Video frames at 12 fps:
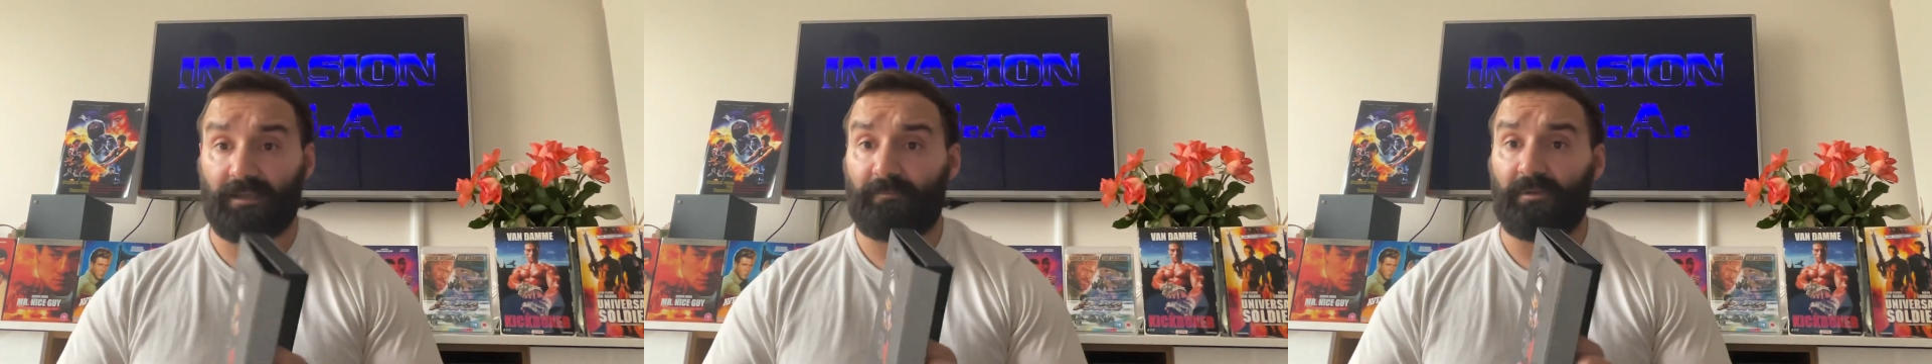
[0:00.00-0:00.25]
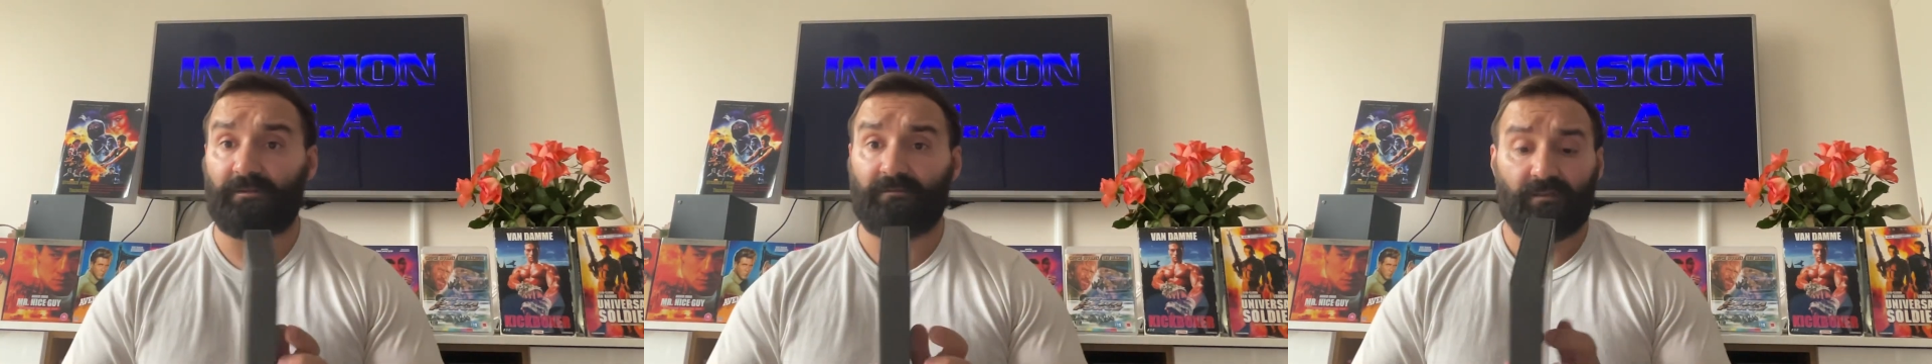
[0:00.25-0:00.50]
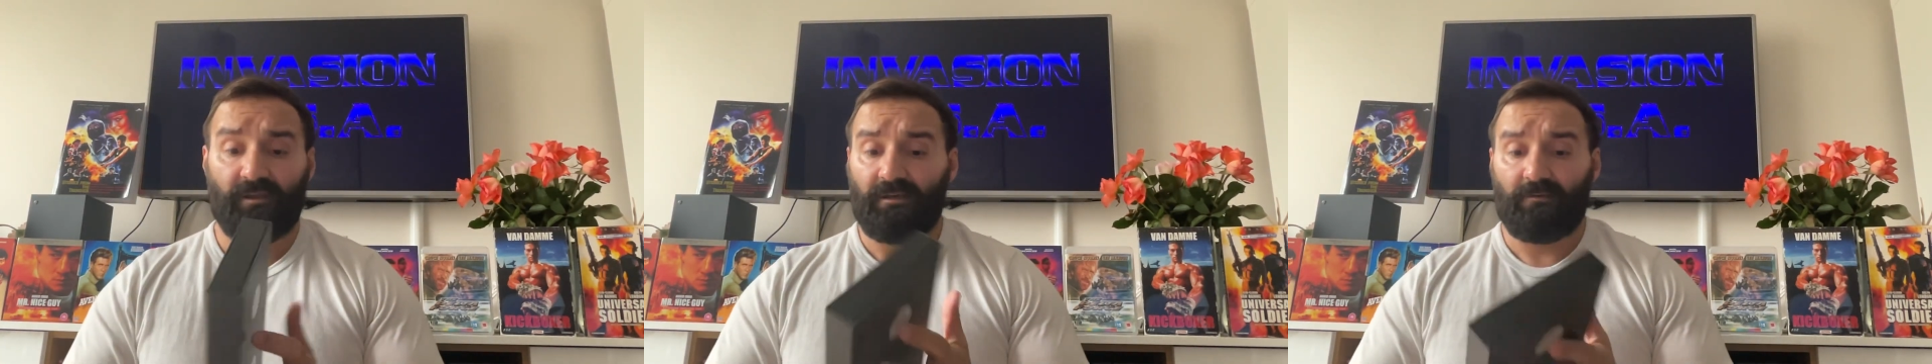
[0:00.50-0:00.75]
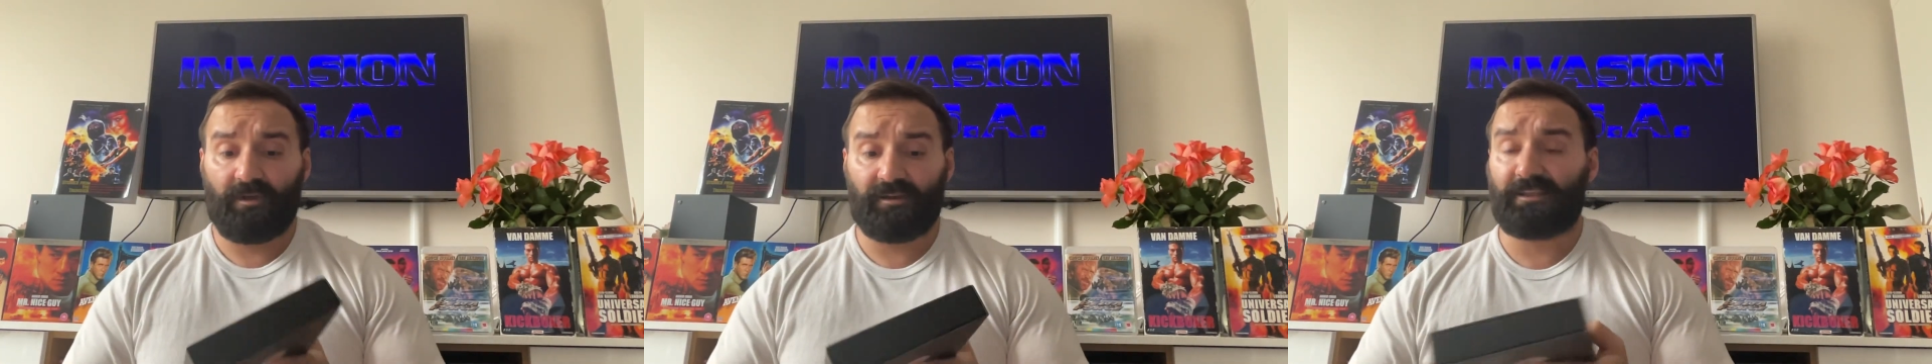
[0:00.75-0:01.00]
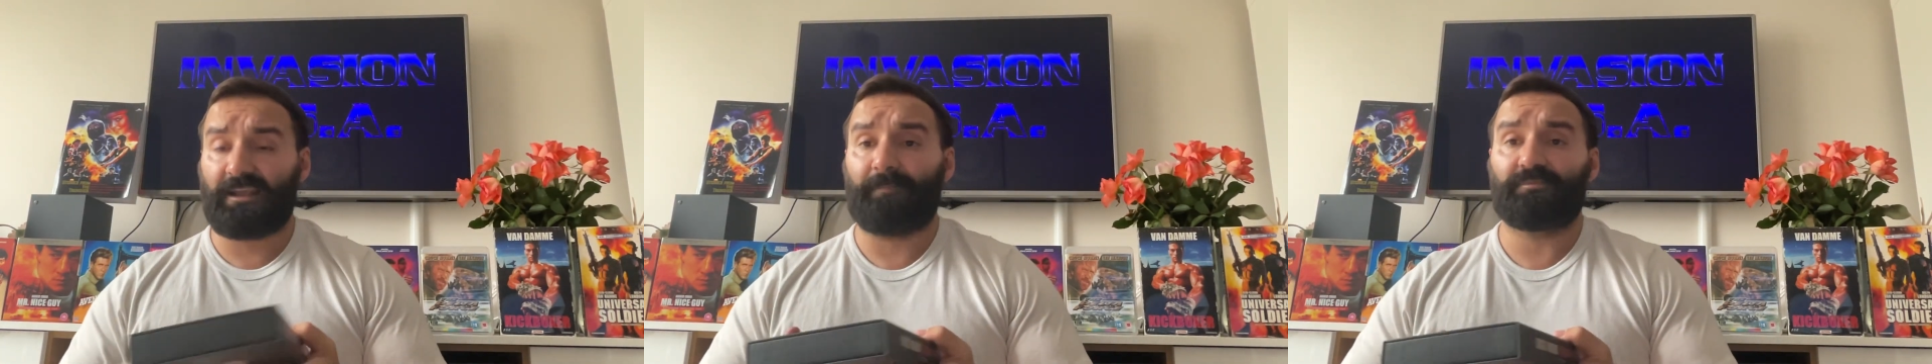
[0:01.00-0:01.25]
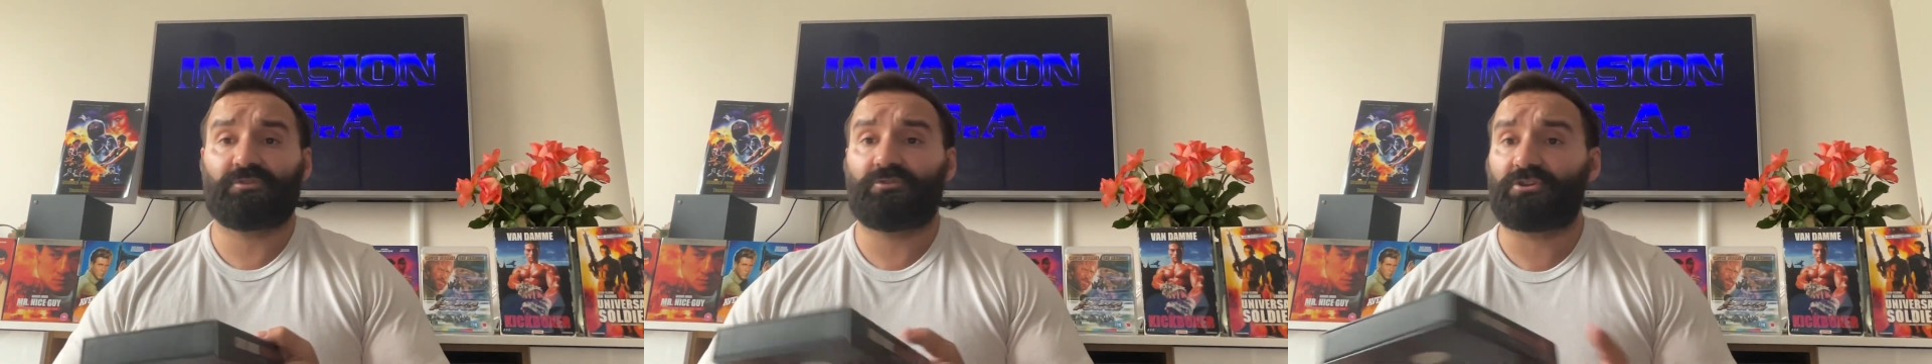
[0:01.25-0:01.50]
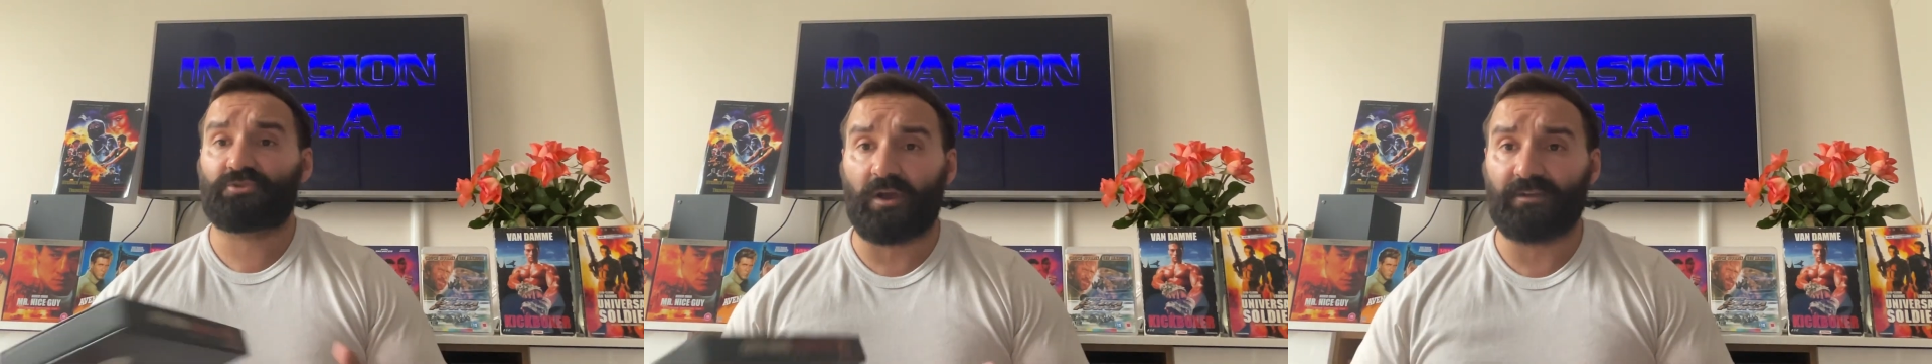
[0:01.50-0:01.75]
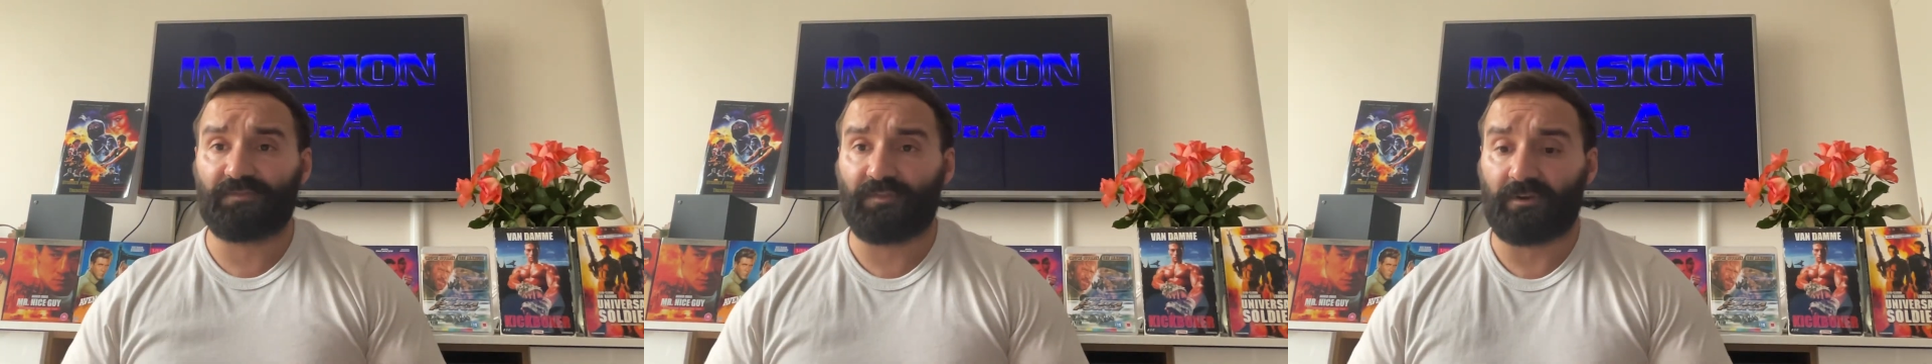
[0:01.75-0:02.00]
I mean, when it comes to the
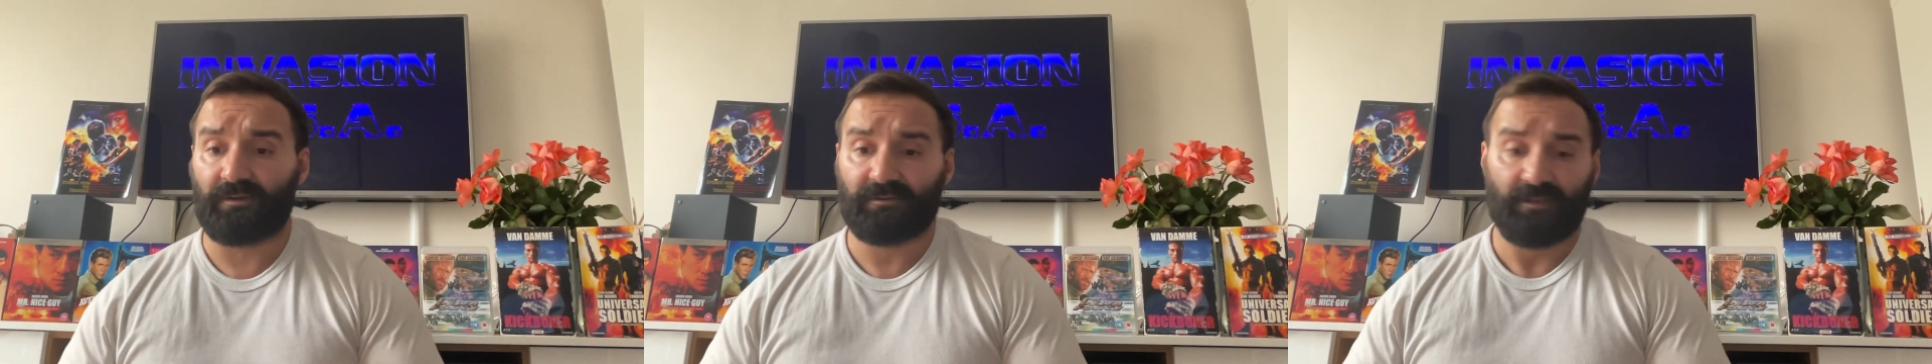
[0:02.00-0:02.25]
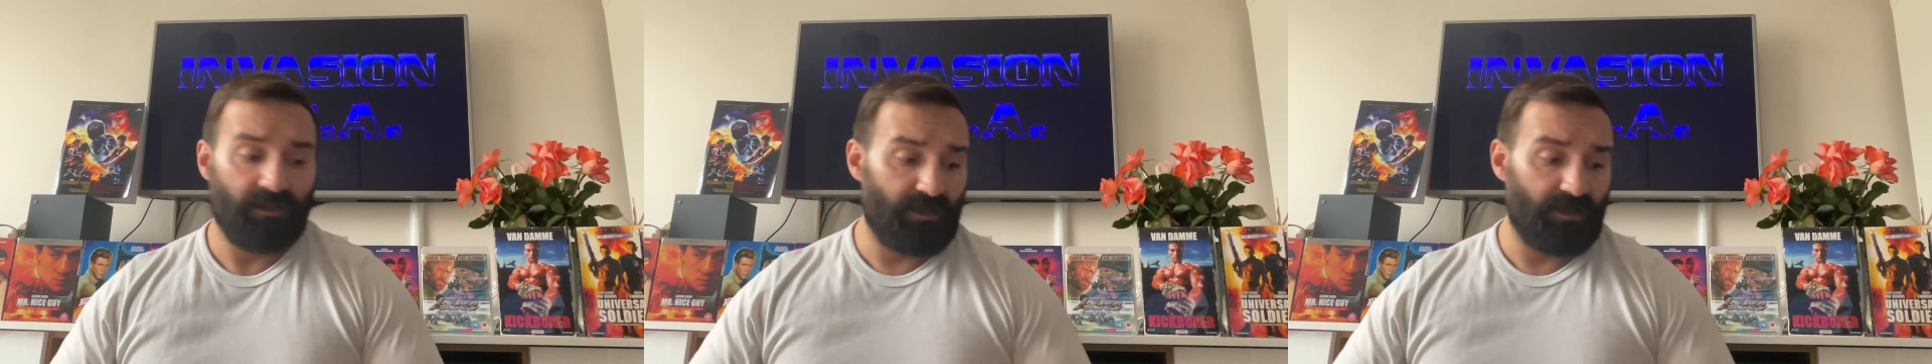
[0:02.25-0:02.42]
transfer,